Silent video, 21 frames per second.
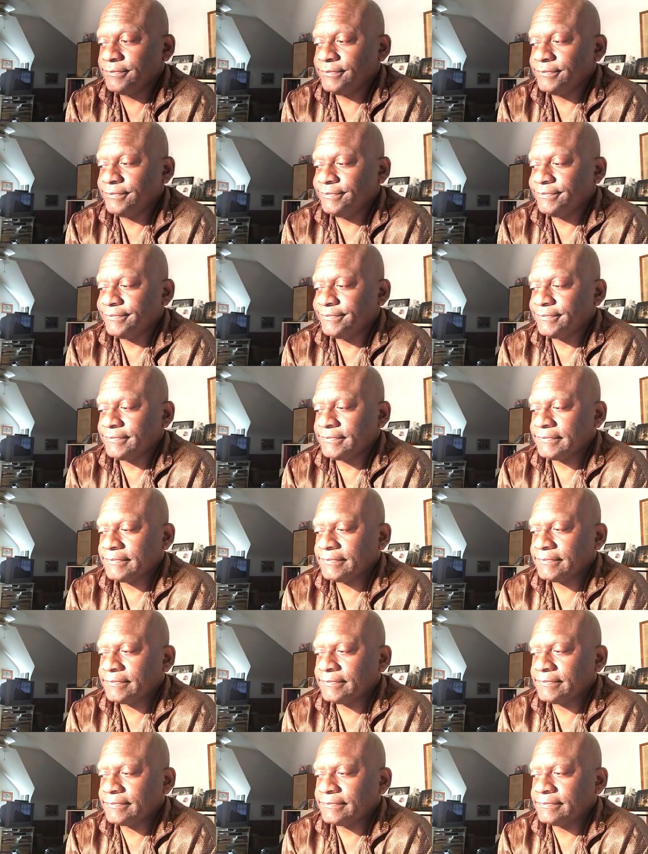
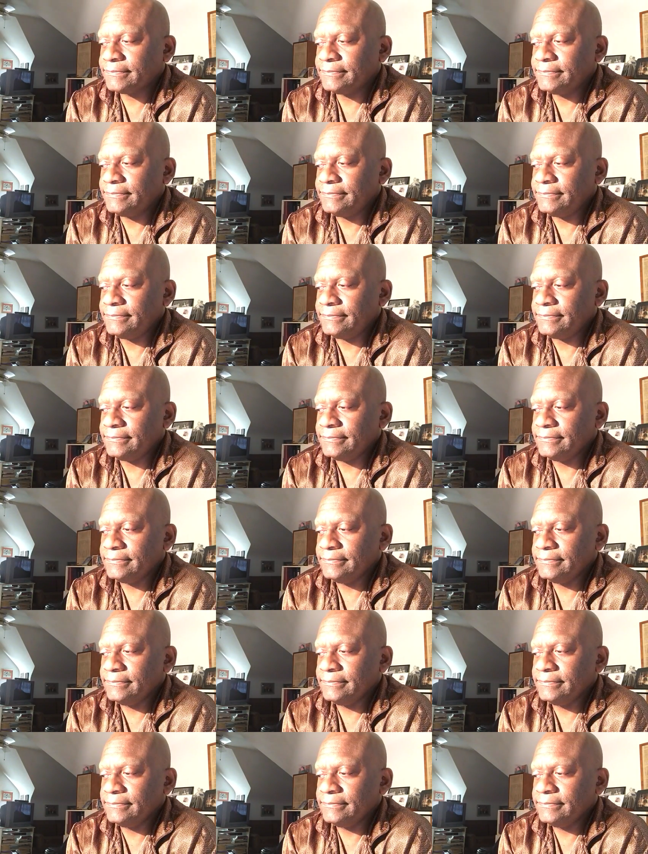No one is speaking in this clip.